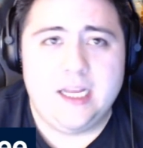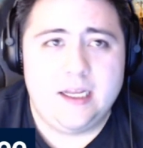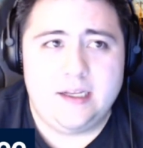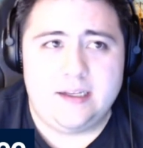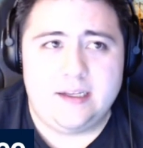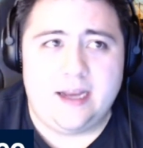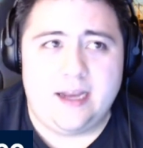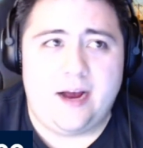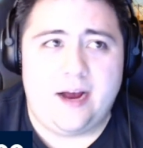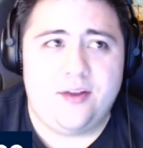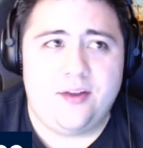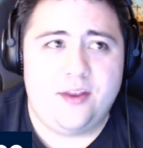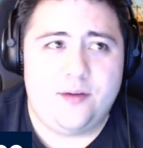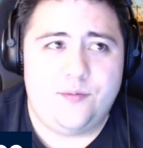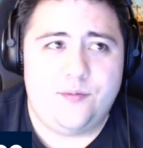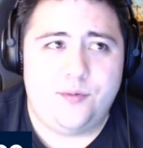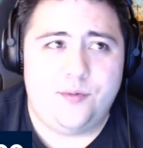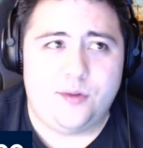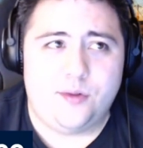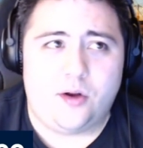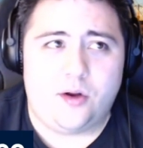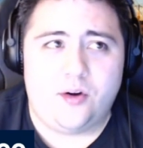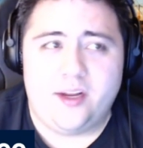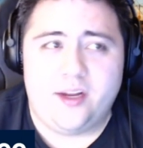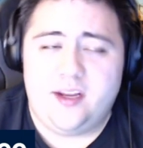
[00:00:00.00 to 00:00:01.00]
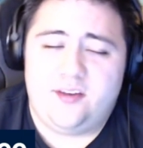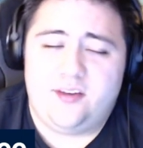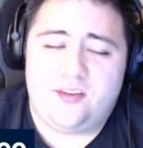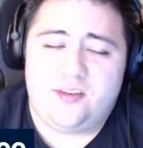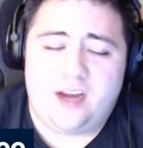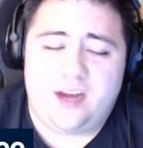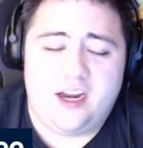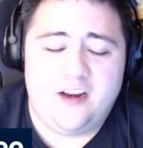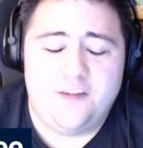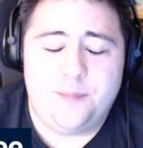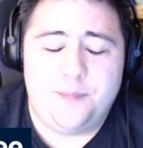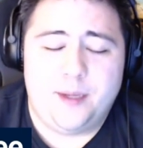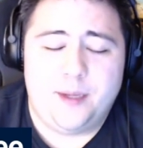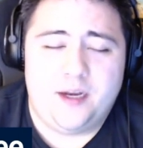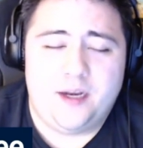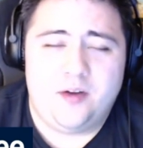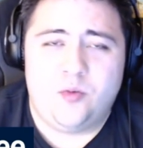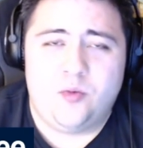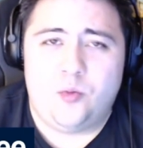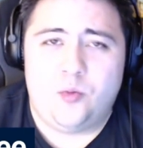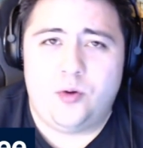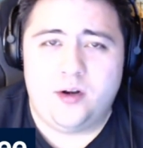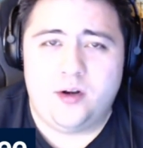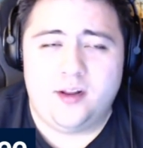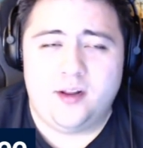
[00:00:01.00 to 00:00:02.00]
now that Vilardi has kind of
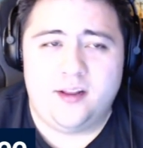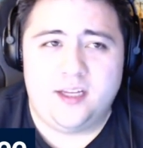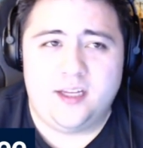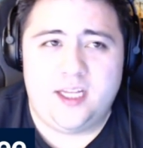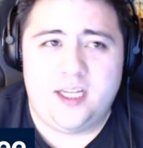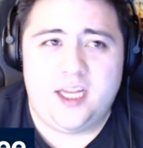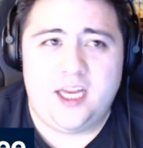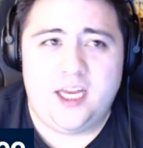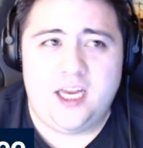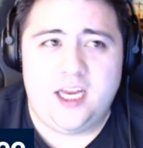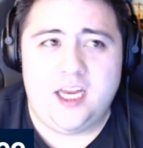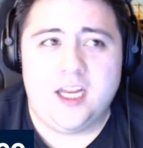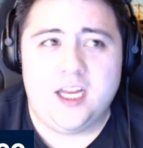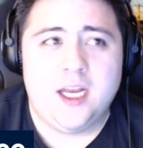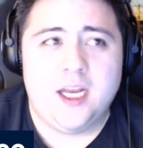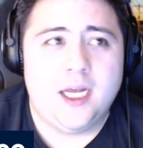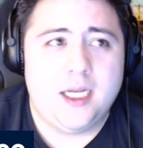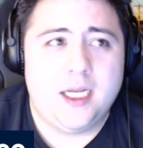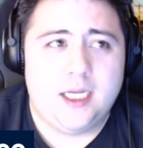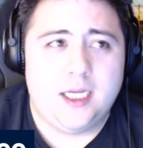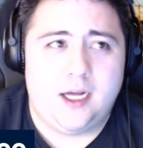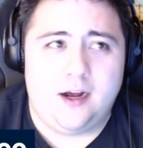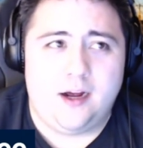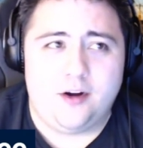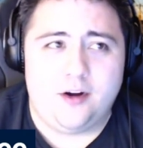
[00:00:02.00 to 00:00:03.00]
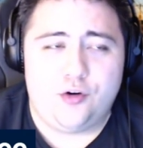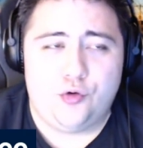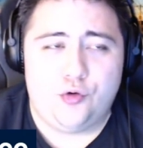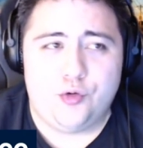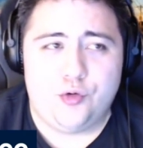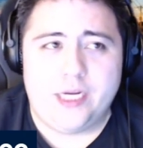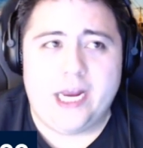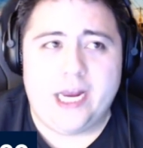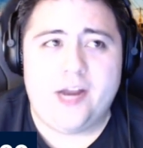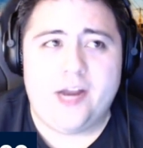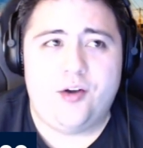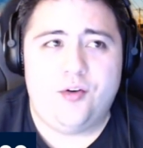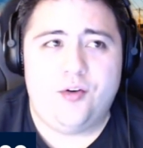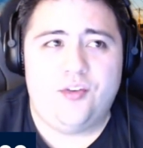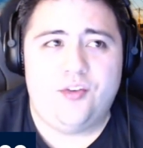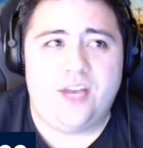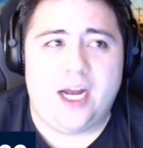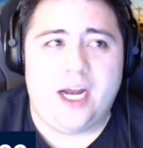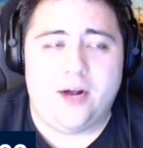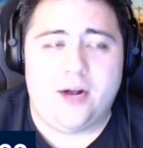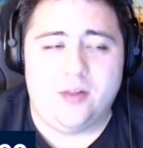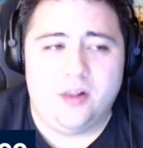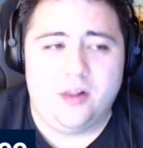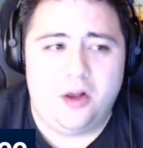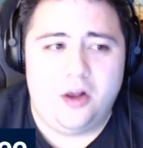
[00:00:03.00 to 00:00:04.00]
been one of the key creators
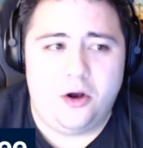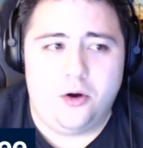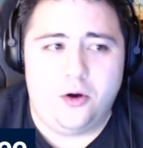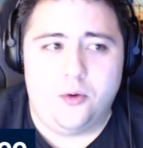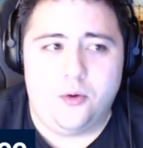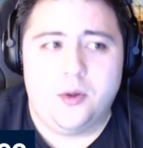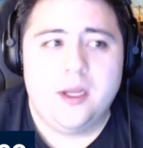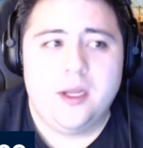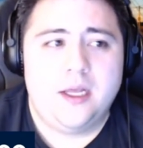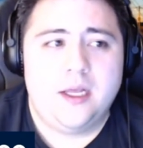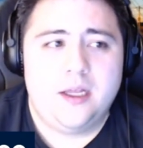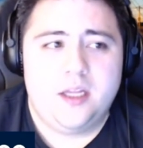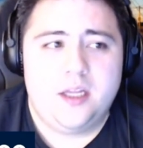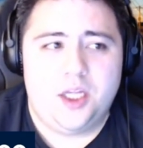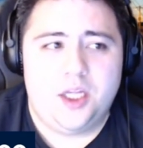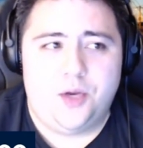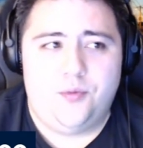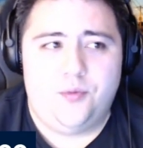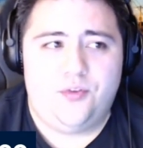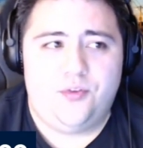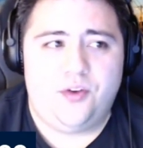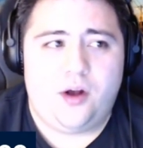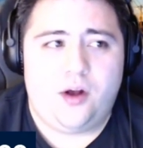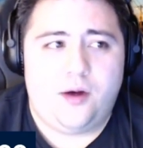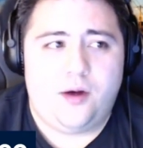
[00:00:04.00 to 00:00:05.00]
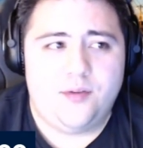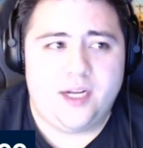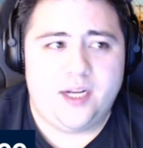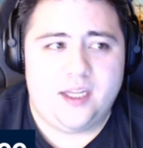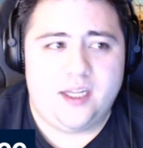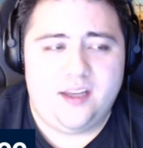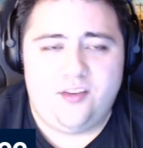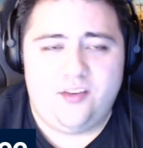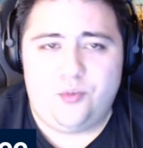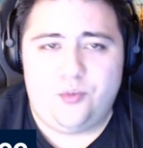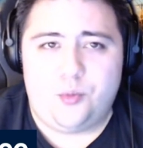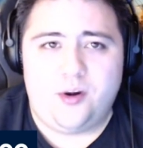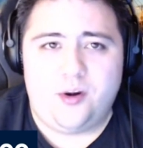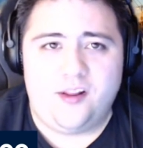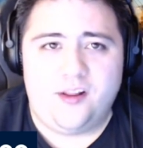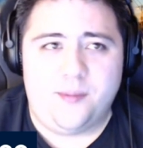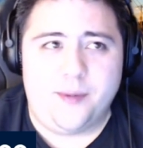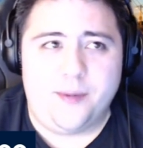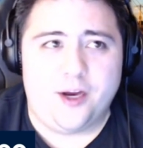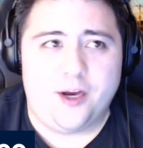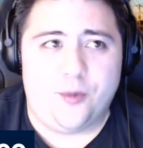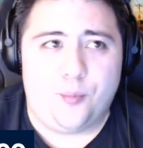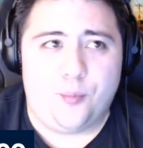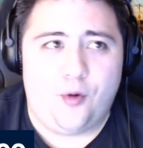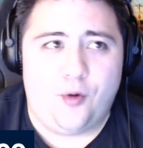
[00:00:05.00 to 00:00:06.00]
down low, you've solved at least one of
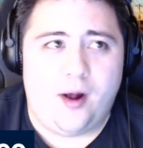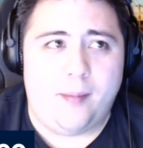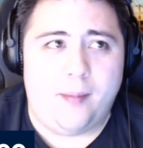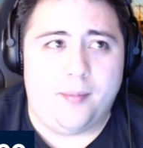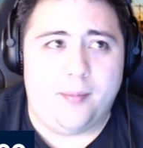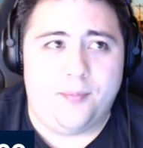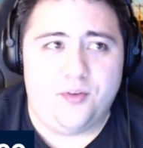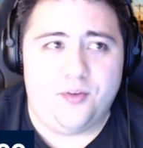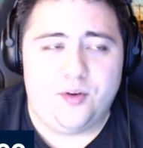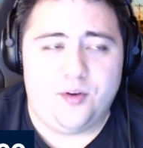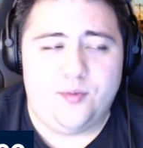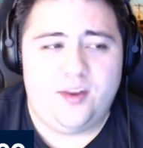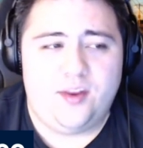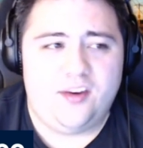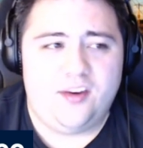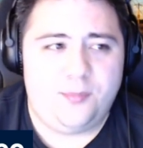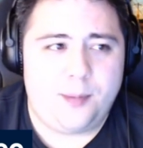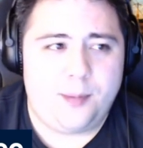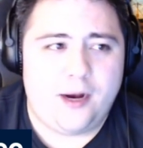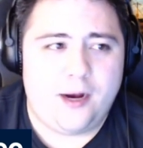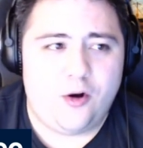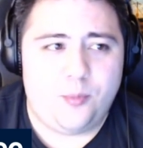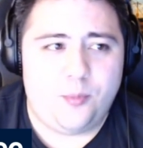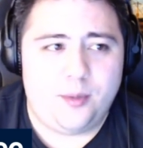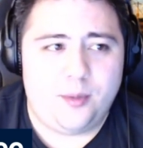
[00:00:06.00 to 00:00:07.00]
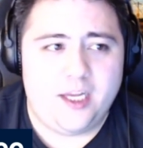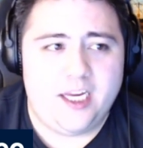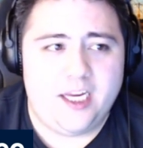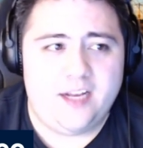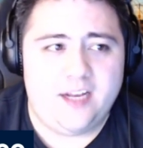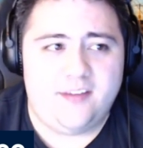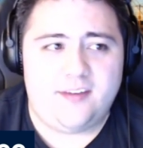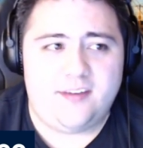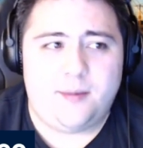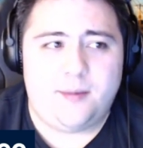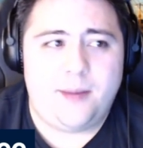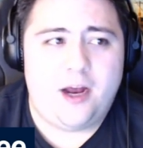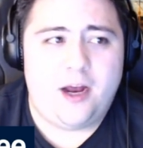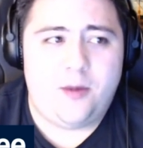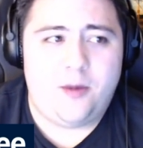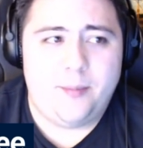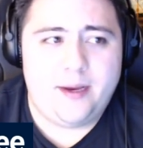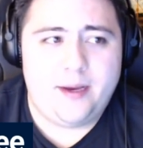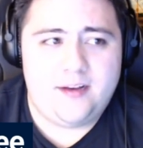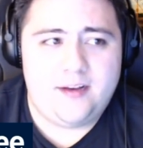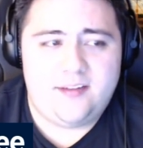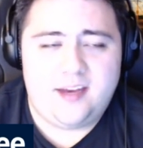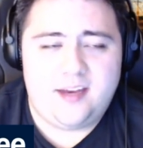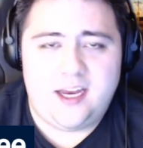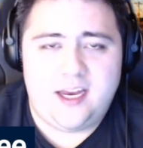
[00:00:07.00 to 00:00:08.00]
the bigger problems. If this power play can somehow
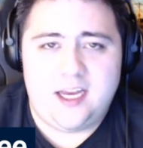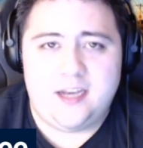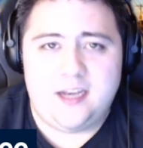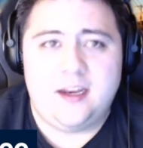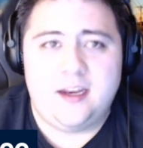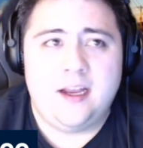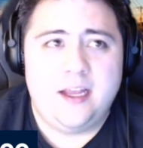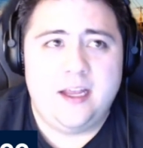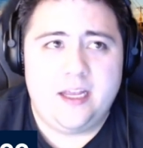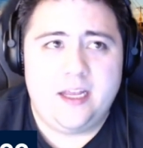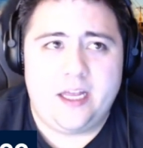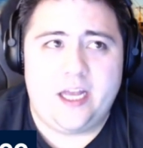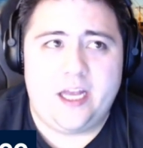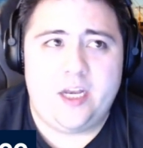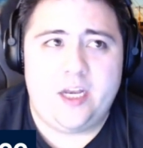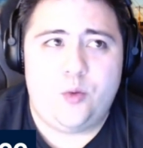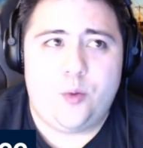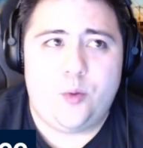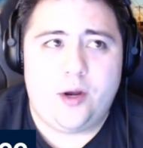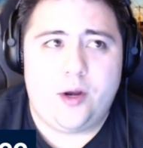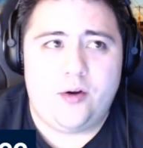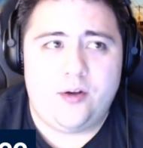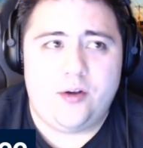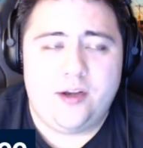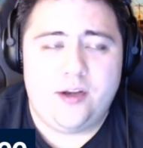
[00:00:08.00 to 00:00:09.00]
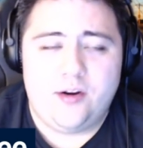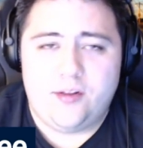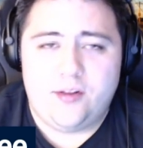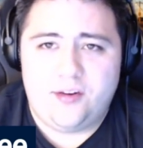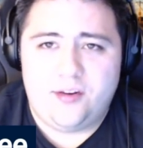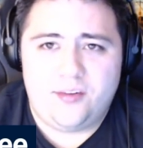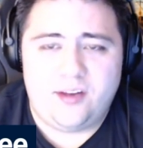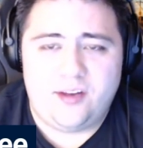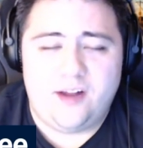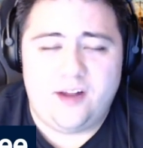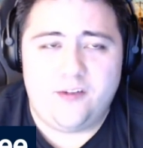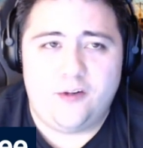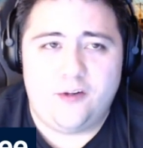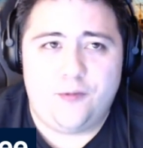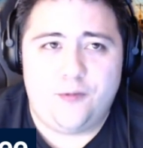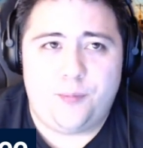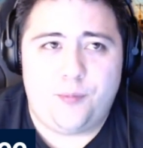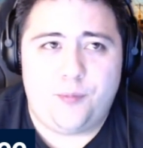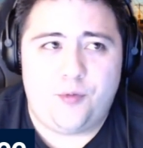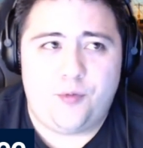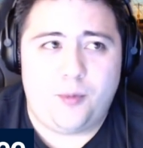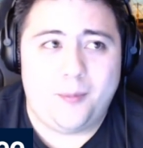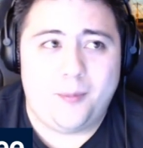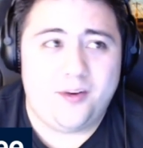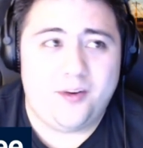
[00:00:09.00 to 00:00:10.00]
maintain anywhere near this level of
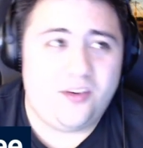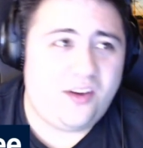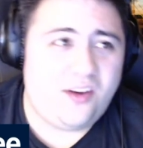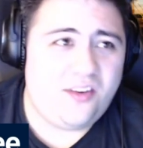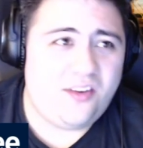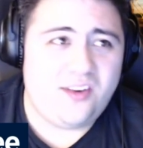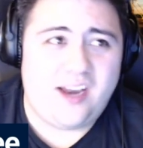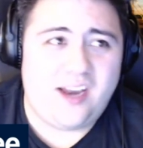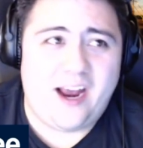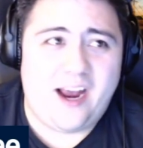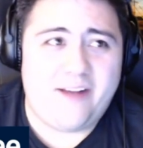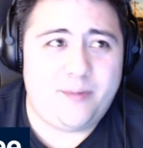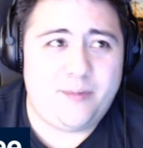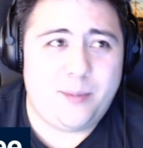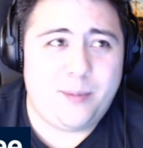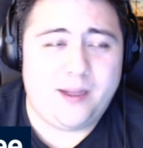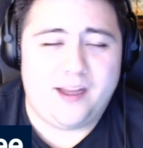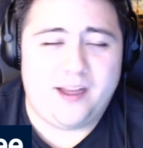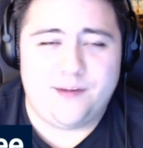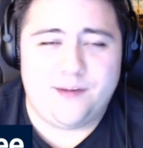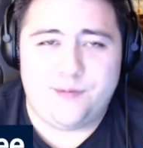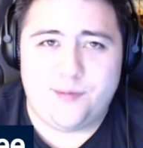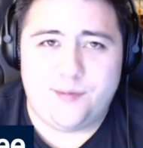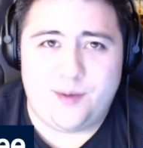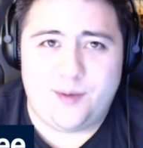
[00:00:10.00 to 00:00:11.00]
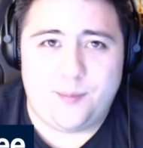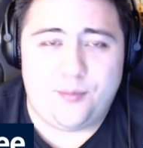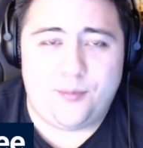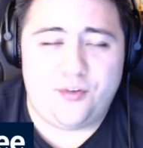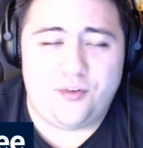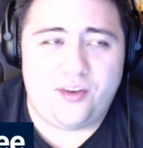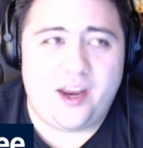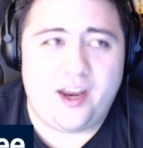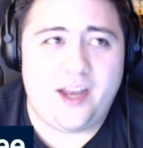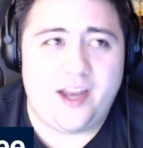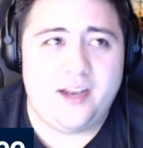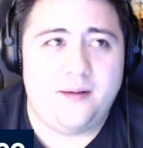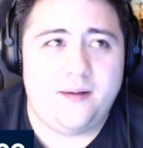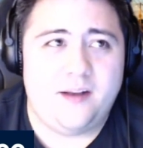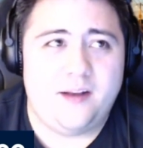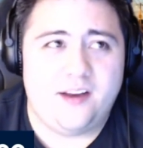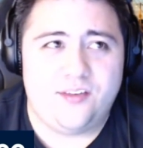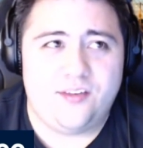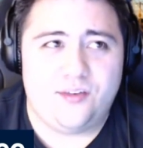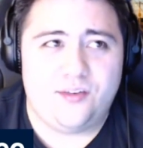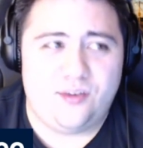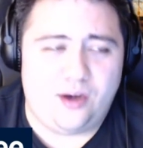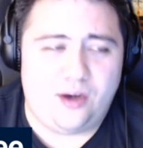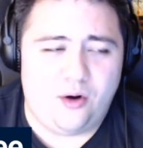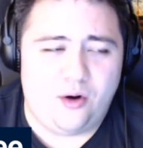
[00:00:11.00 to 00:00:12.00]
performance, it doesn't have to be like 50%
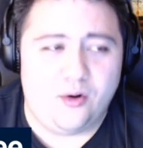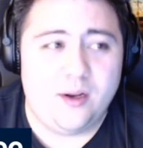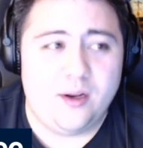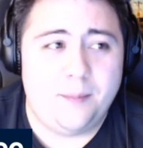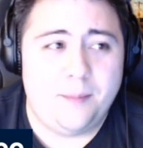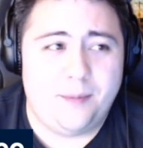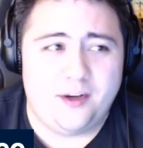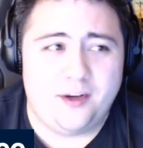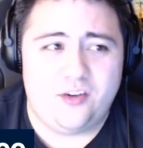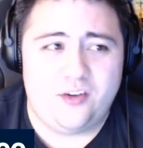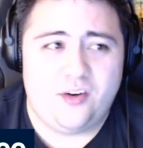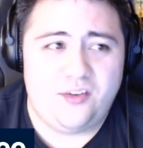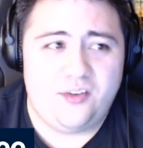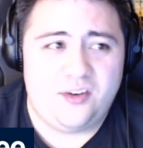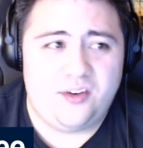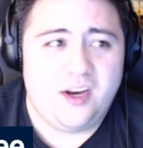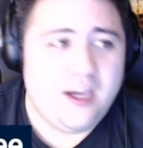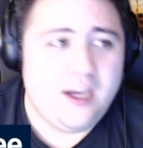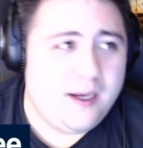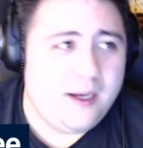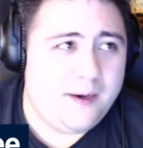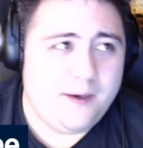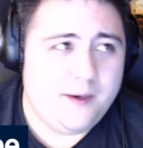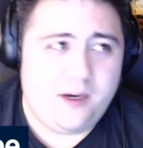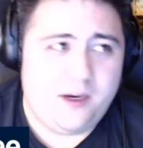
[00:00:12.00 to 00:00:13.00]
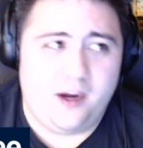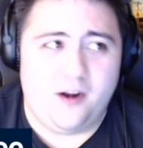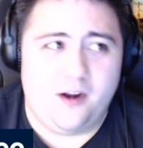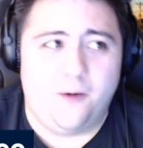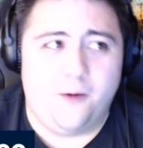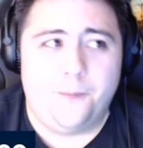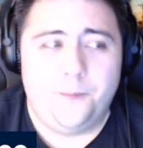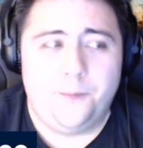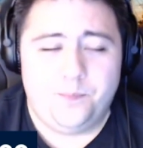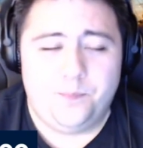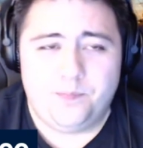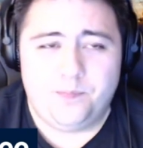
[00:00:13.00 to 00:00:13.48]
necessarily, but just, you know,